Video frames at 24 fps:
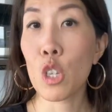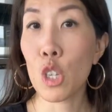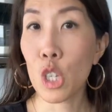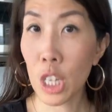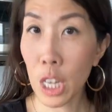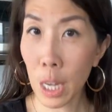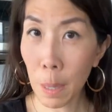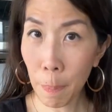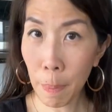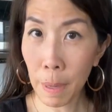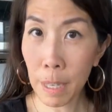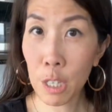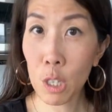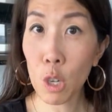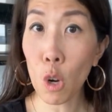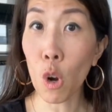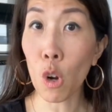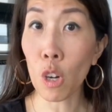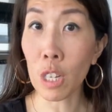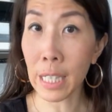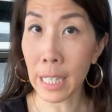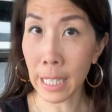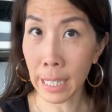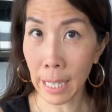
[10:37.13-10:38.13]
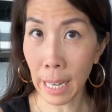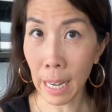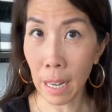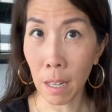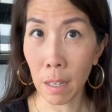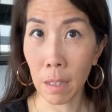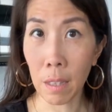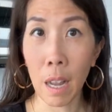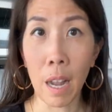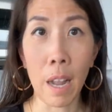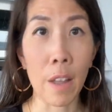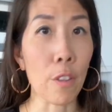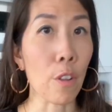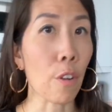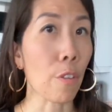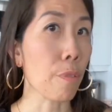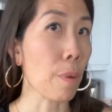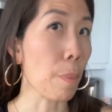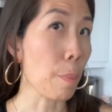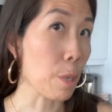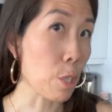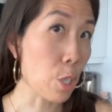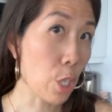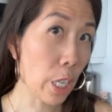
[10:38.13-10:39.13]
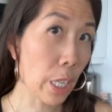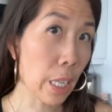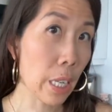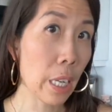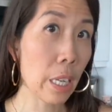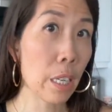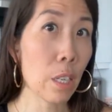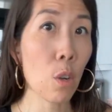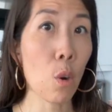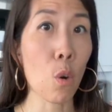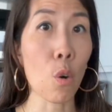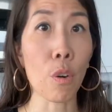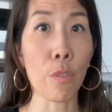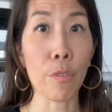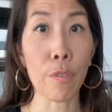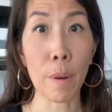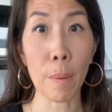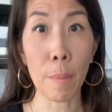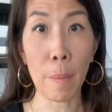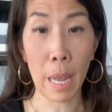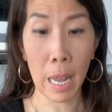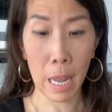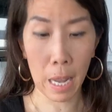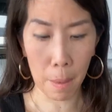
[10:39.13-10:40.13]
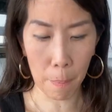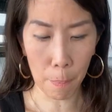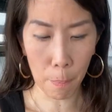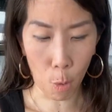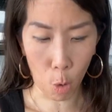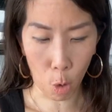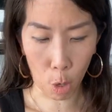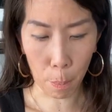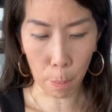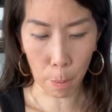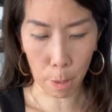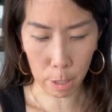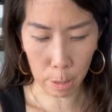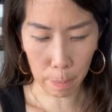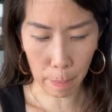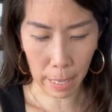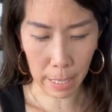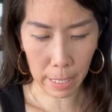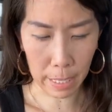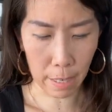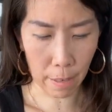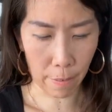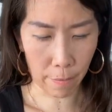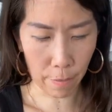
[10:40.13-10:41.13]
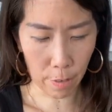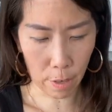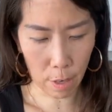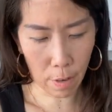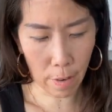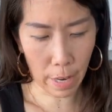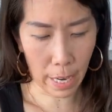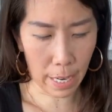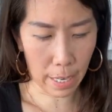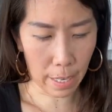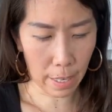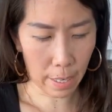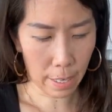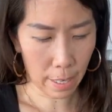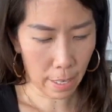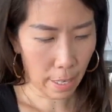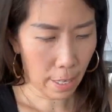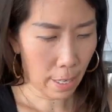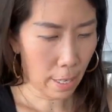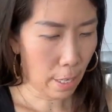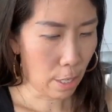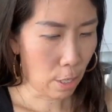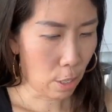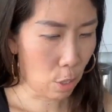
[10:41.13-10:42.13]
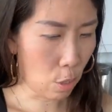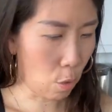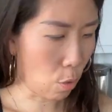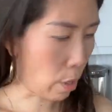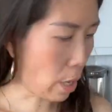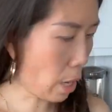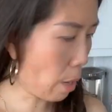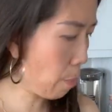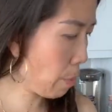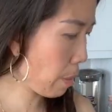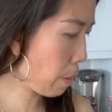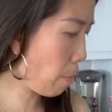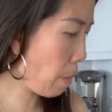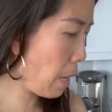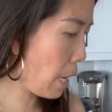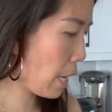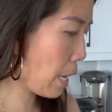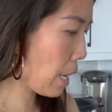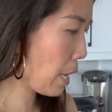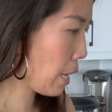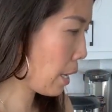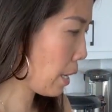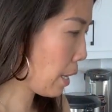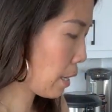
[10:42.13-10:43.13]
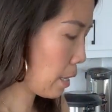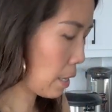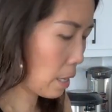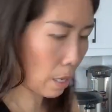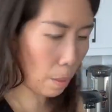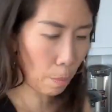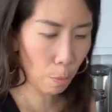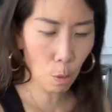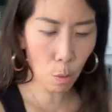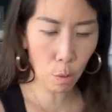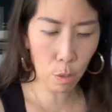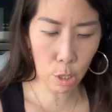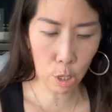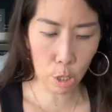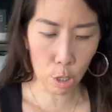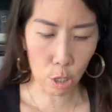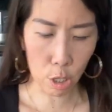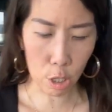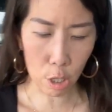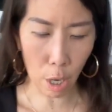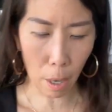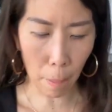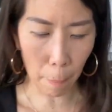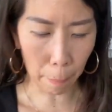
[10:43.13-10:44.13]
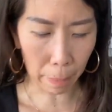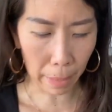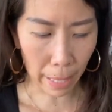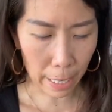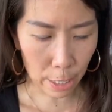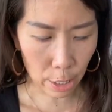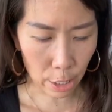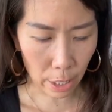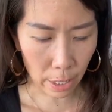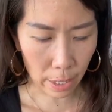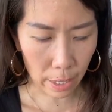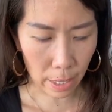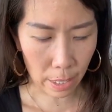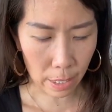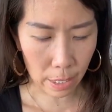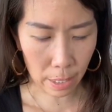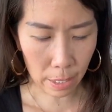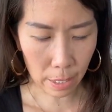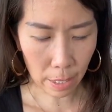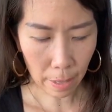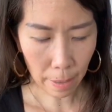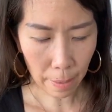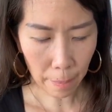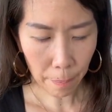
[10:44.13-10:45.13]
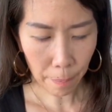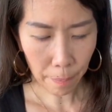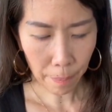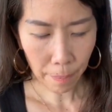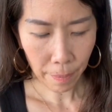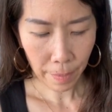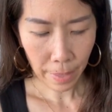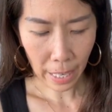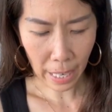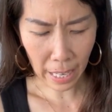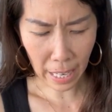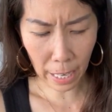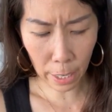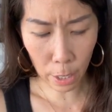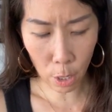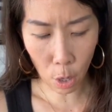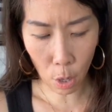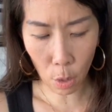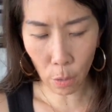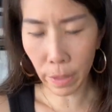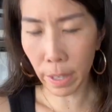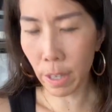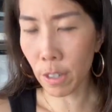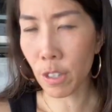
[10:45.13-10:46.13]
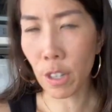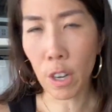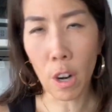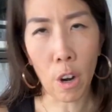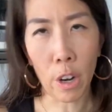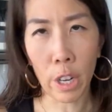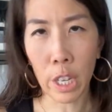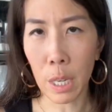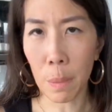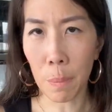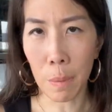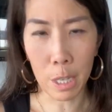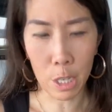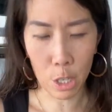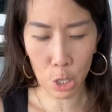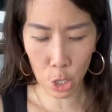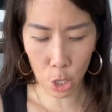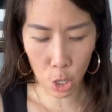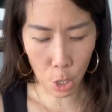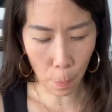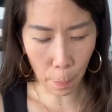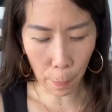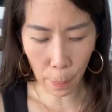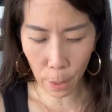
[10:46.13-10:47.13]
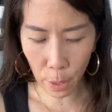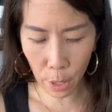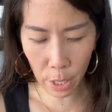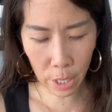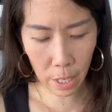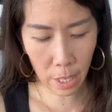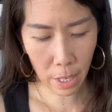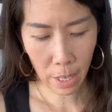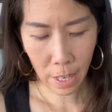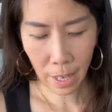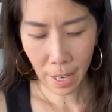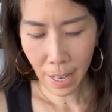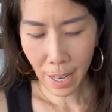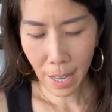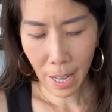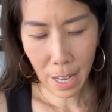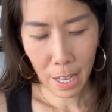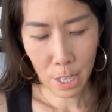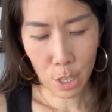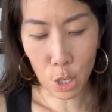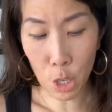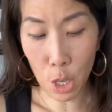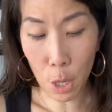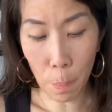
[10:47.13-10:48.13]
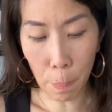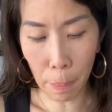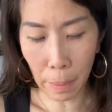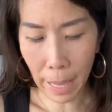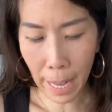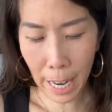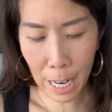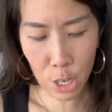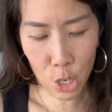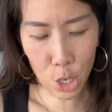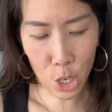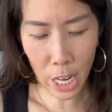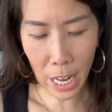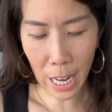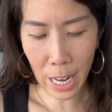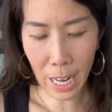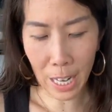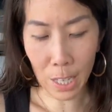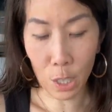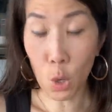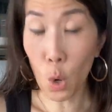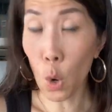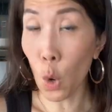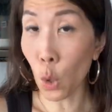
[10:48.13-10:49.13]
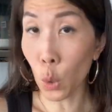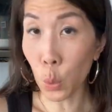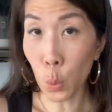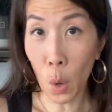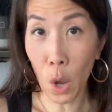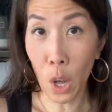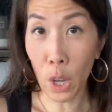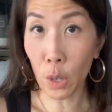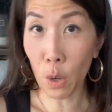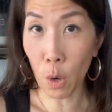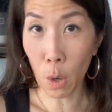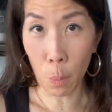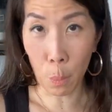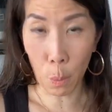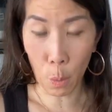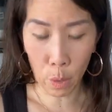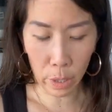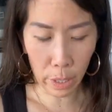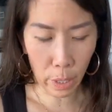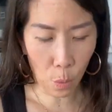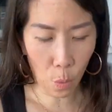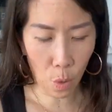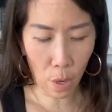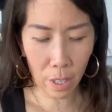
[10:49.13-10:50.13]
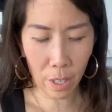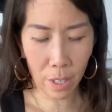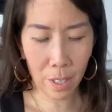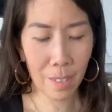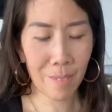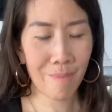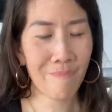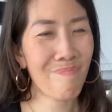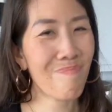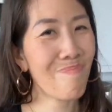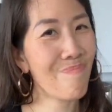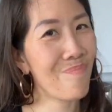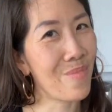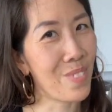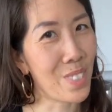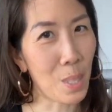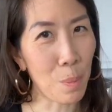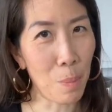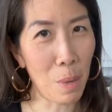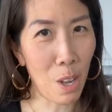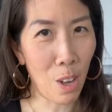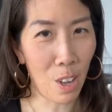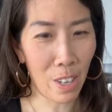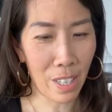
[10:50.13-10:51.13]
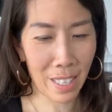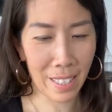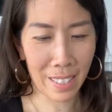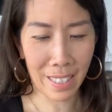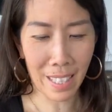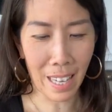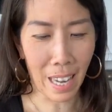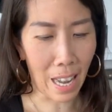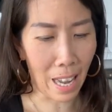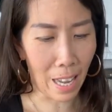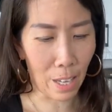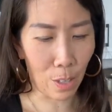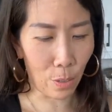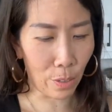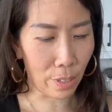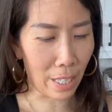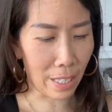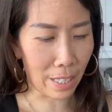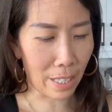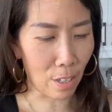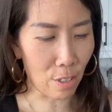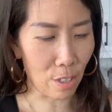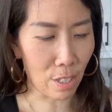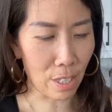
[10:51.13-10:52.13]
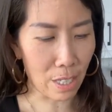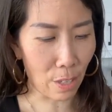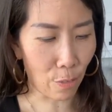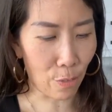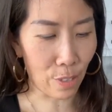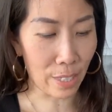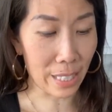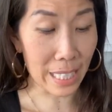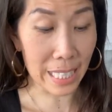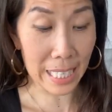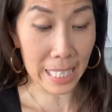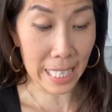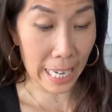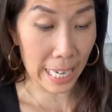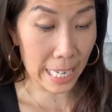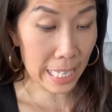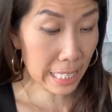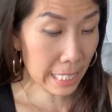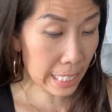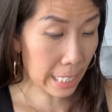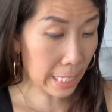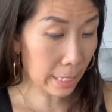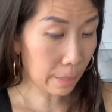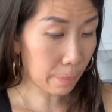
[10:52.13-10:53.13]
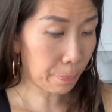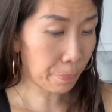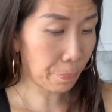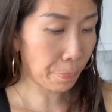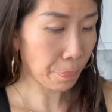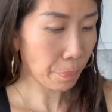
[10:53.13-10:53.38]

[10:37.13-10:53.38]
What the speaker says: cheapest or on sale, either from a chicken or from a pork perspective. All right, so come with me. I'm going to start blanching this. And I know there's an argument. Do you blanch in cold water or boiling water? To be honest, I don't think there's a difference in taste.